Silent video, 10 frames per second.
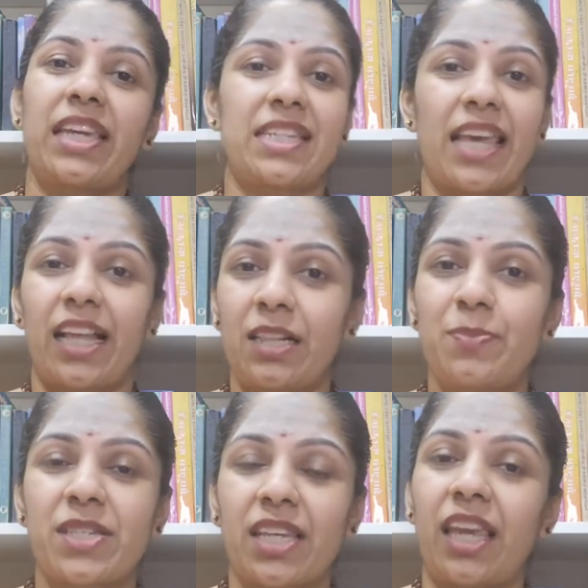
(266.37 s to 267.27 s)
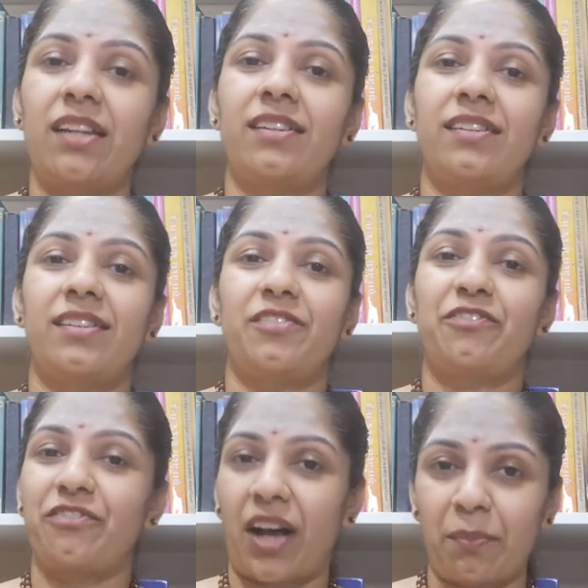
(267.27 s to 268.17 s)
it helps in
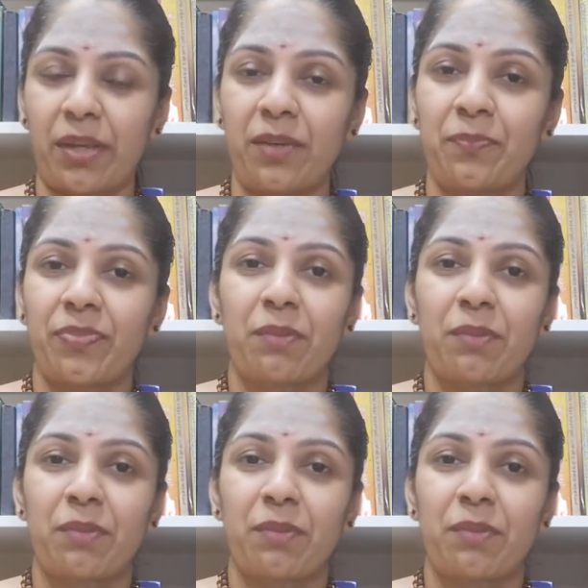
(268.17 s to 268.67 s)
farming,